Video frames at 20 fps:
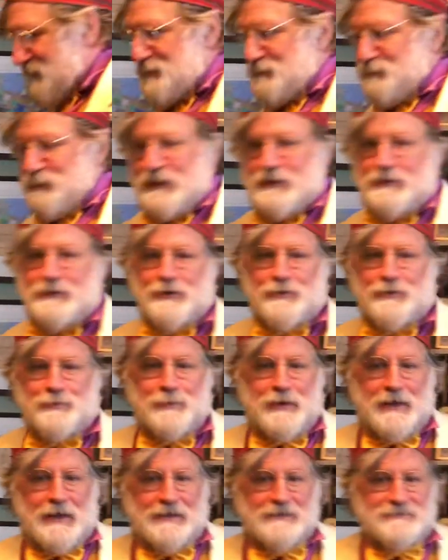you'd been on
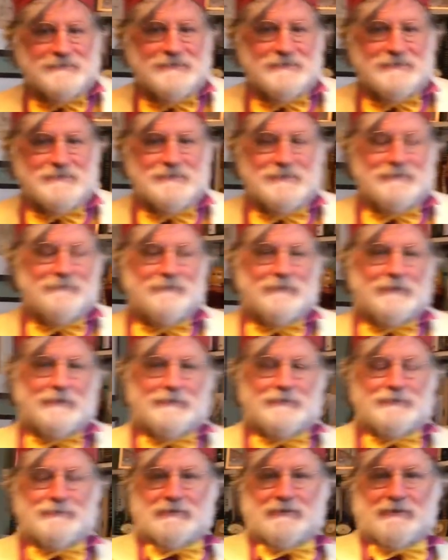reality TV and
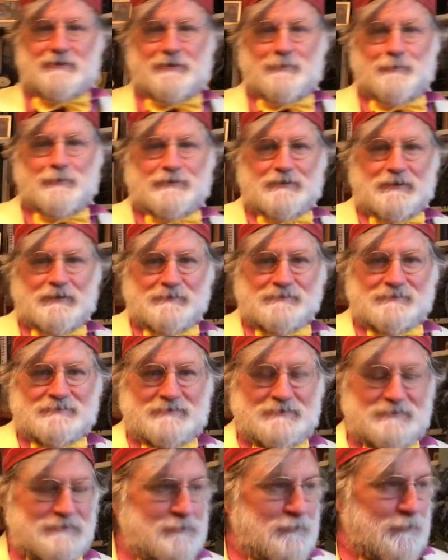you didn't know what else
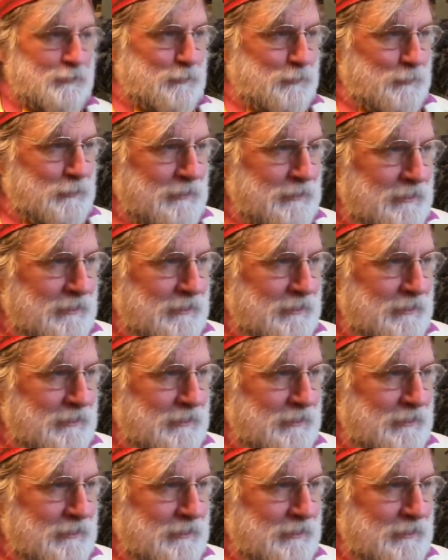to do.